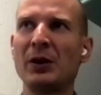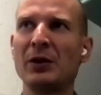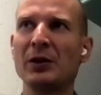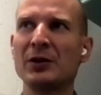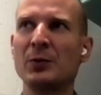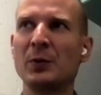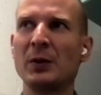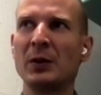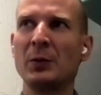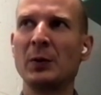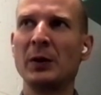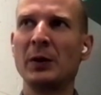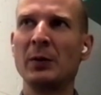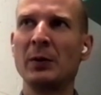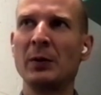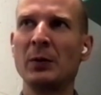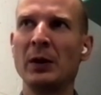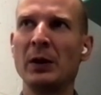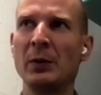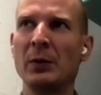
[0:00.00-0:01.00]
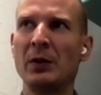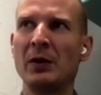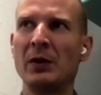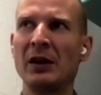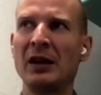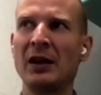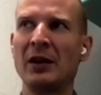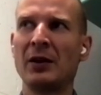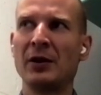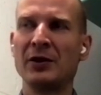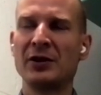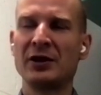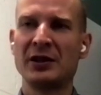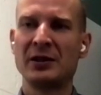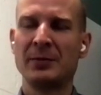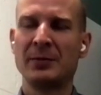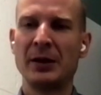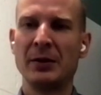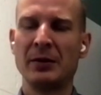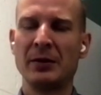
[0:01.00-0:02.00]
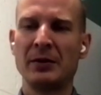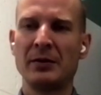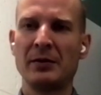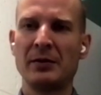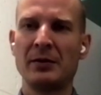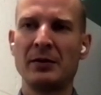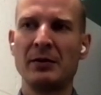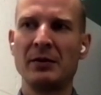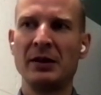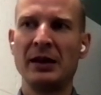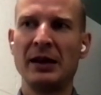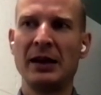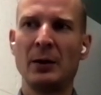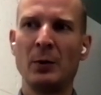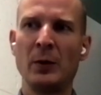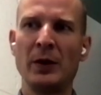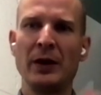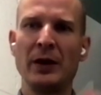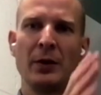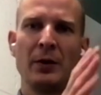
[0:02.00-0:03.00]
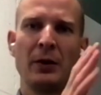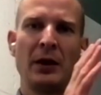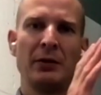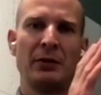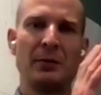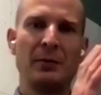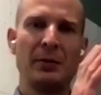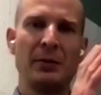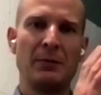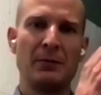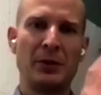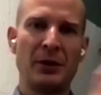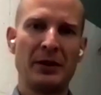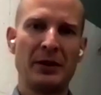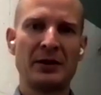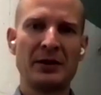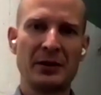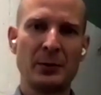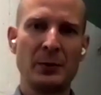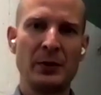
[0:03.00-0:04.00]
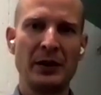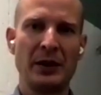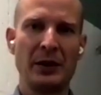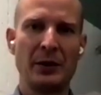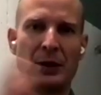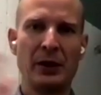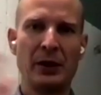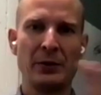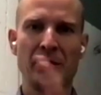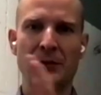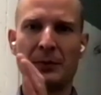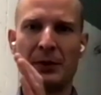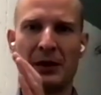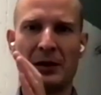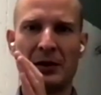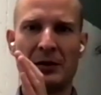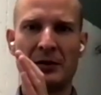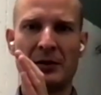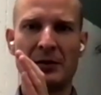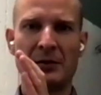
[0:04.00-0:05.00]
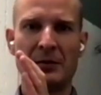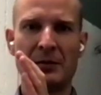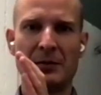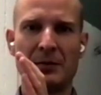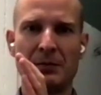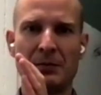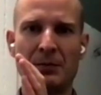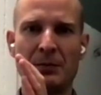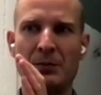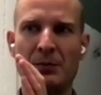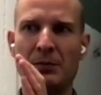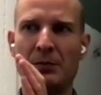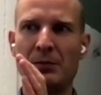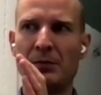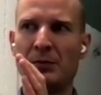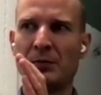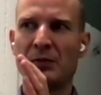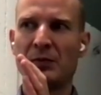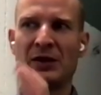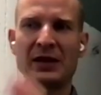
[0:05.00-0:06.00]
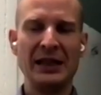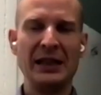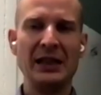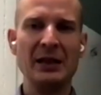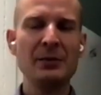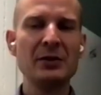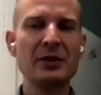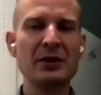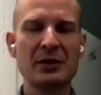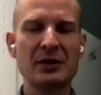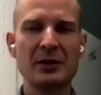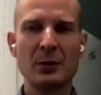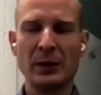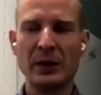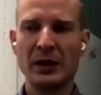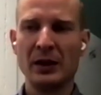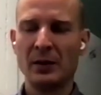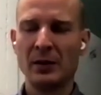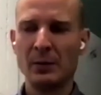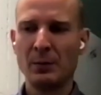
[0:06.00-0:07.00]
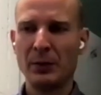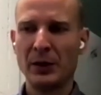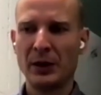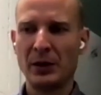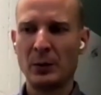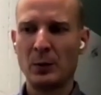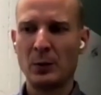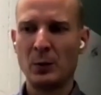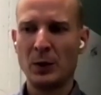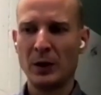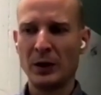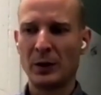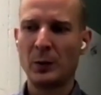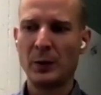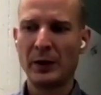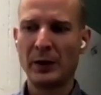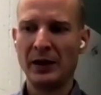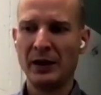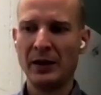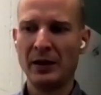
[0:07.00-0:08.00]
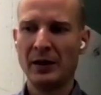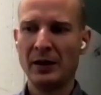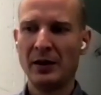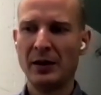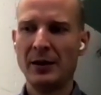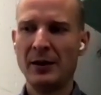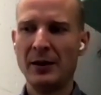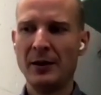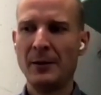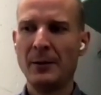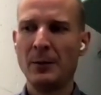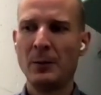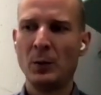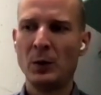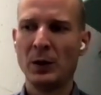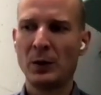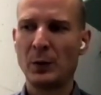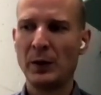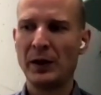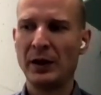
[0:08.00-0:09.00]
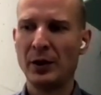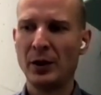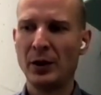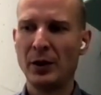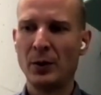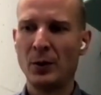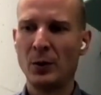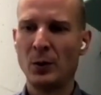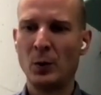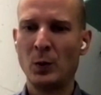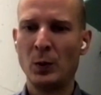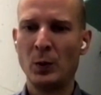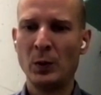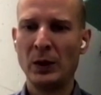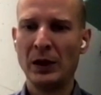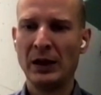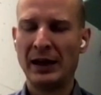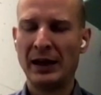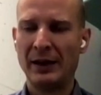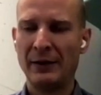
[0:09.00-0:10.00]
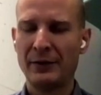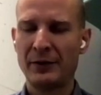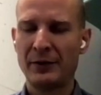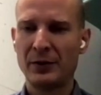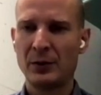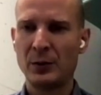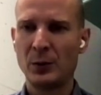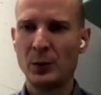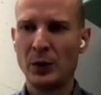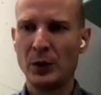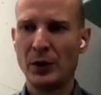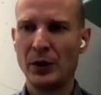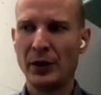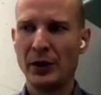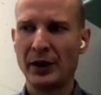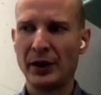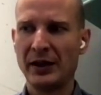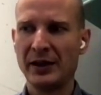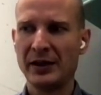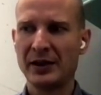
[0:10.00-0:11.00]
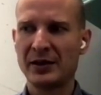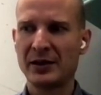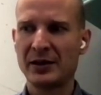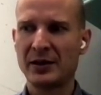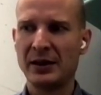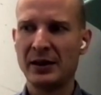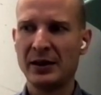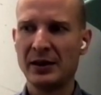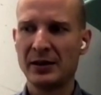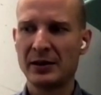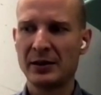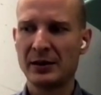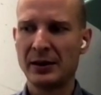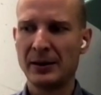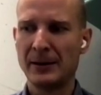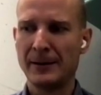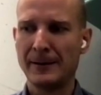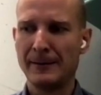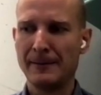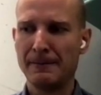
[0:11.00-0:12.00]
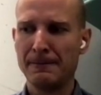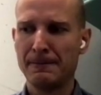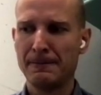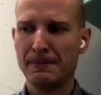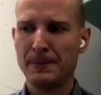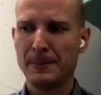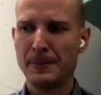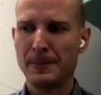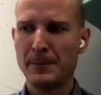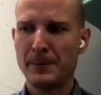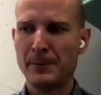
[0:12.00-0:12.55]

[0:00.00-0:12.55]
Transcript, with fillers: because what we, we were really conscious about, yeah, we know how to build products, we know how to build teams, we but what we what we know will have to work is is um